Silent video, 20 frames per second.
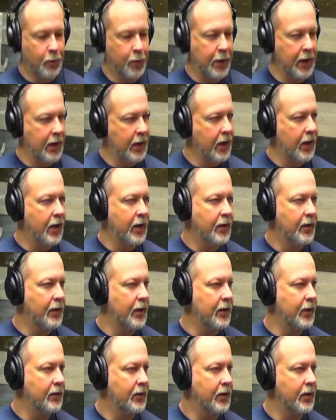God, and
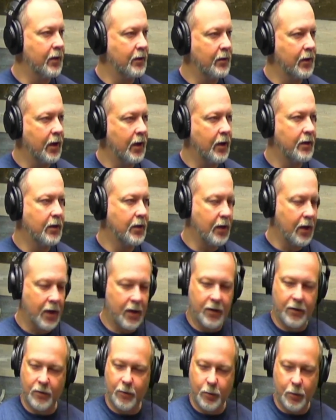that's it. God
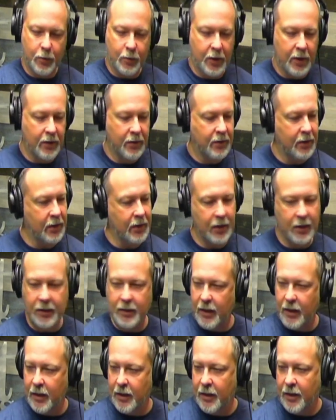is the one who gets to
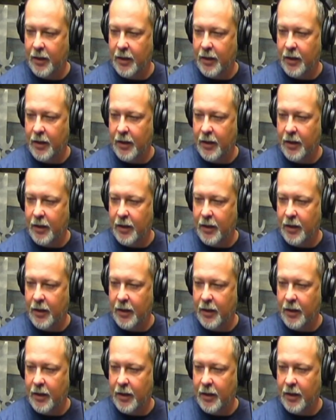dictate.